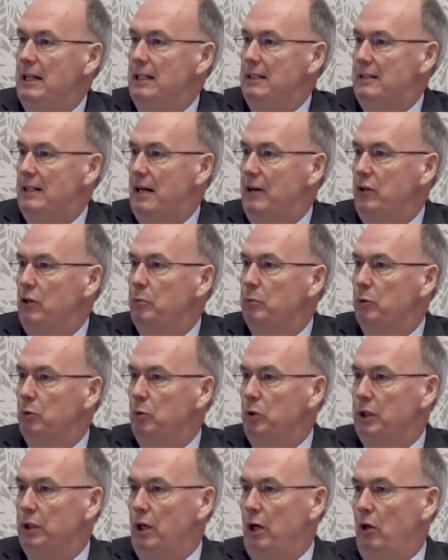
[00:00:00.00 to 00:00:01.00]
is our number
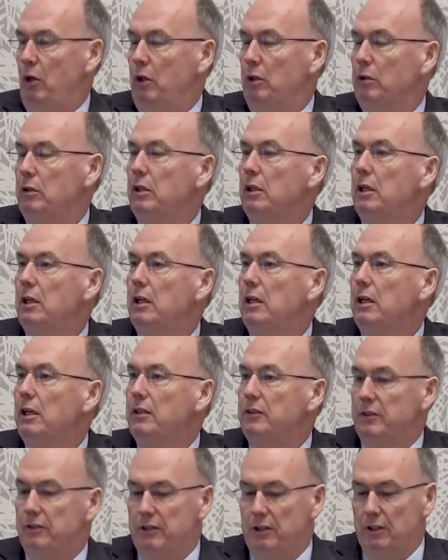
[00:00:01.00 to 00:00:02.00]
one goal.
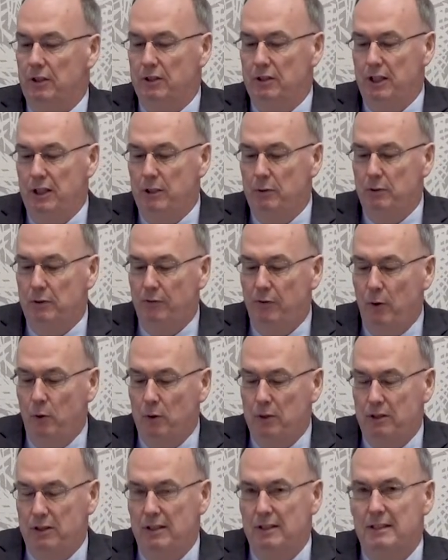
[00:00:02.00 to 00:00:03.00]
There's a continuous
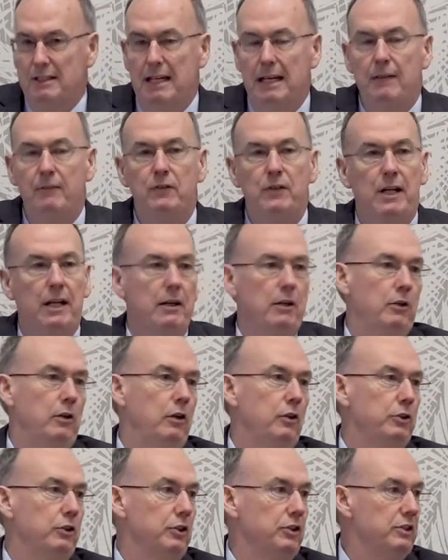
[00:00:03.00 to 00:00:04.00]
focus on safety, and
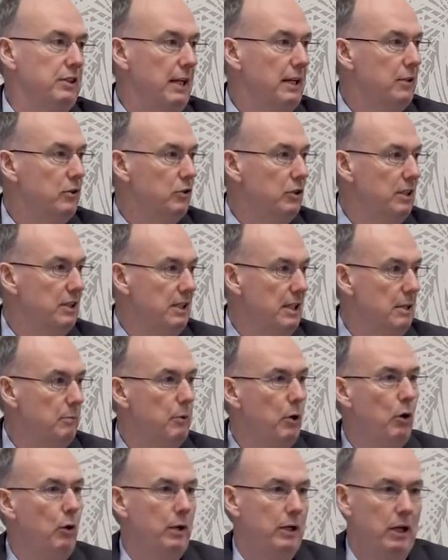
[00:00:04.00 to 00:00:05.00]
under Secretary
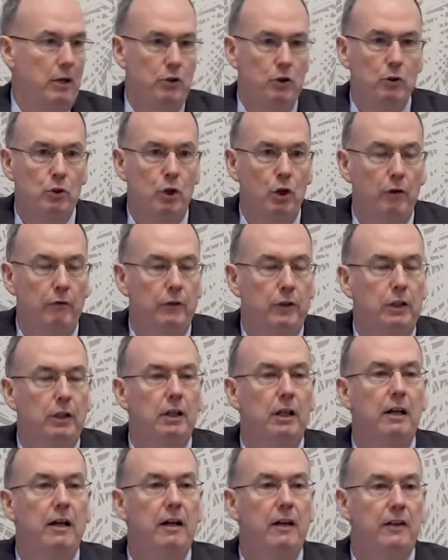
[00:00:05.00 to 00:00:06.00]
Thibault and our new
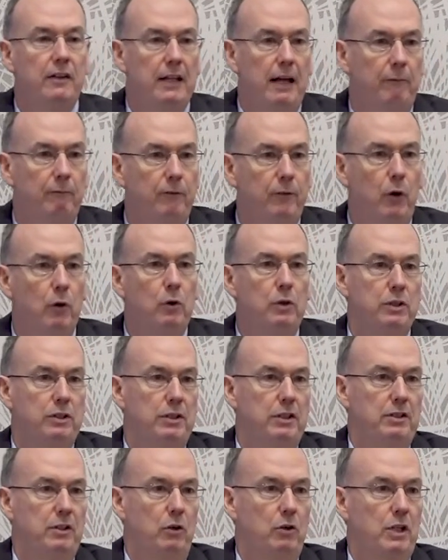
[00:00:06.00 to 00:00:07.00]
governor, that
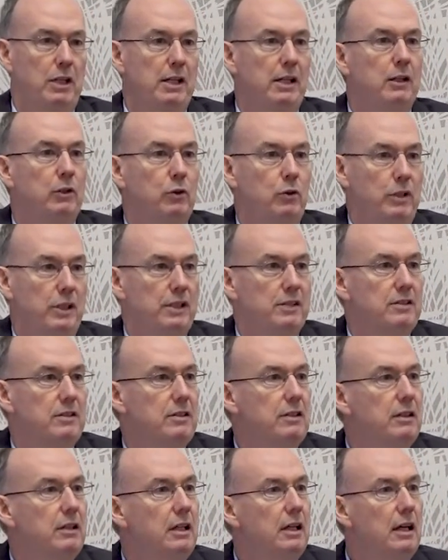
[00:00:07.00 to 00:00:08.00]
focus has only
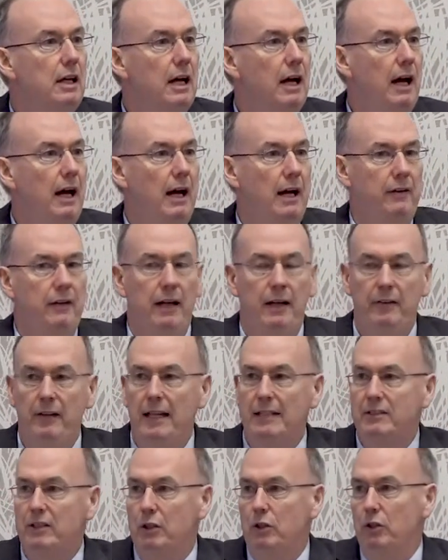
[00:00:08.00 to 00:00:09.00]
increased. And
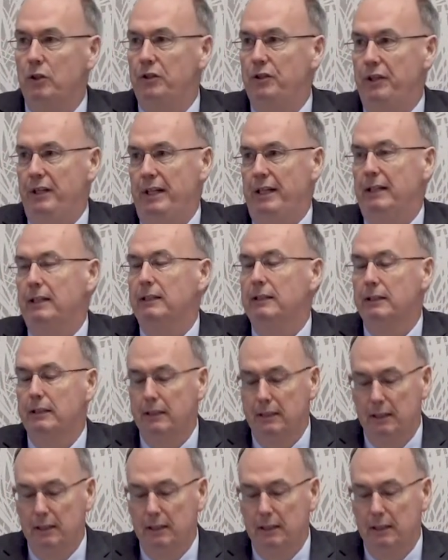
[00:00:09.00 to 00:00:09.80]
that's a good thing.